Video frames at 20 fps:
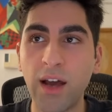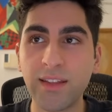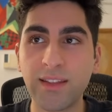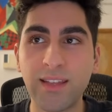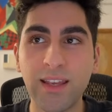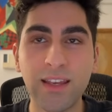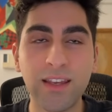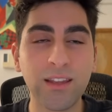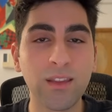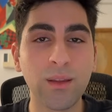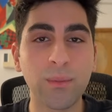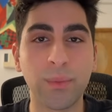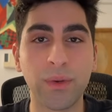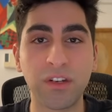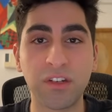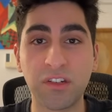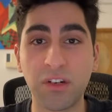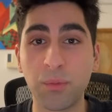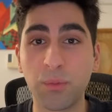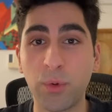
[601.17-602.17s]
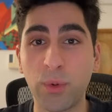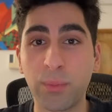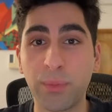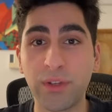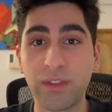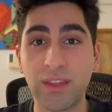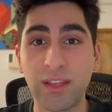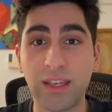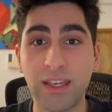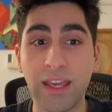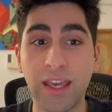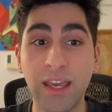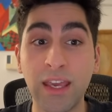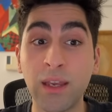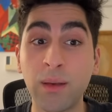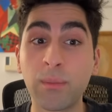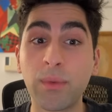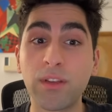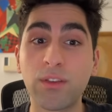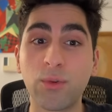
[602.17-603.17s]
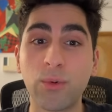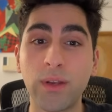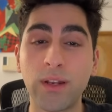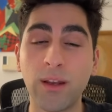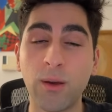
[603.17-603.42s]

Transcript: taking the bishop would put the king between